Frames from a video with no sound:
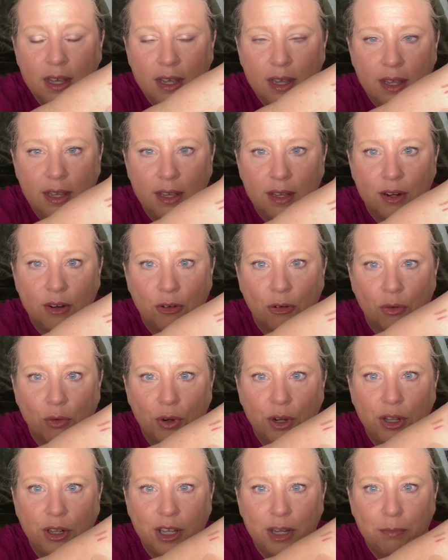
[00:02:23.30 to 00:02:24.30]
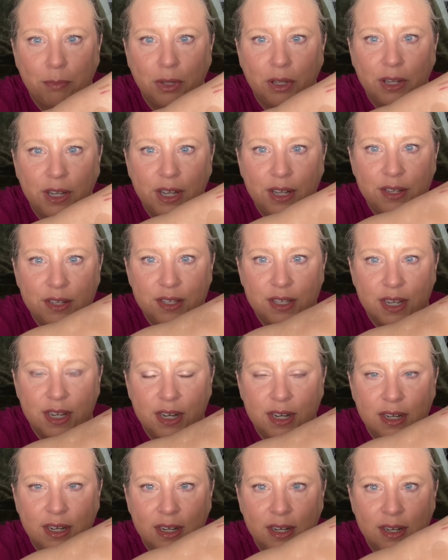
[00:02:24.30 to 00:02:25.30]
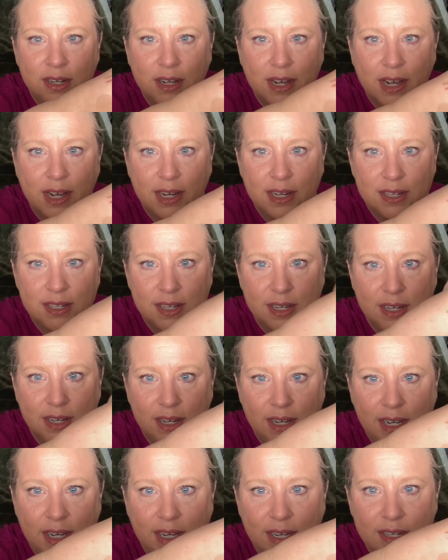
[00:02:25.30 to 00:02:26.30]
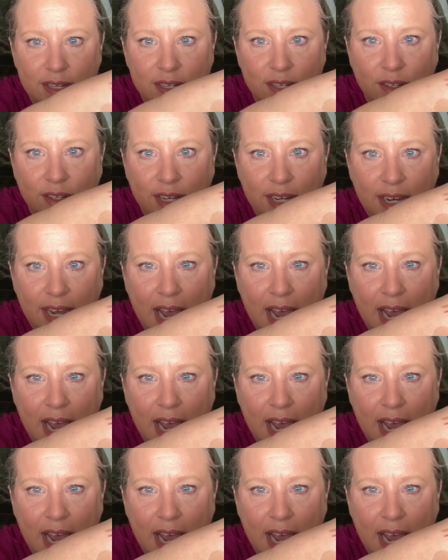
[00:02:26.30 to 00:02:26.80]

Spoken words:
It really blends in nice and easily.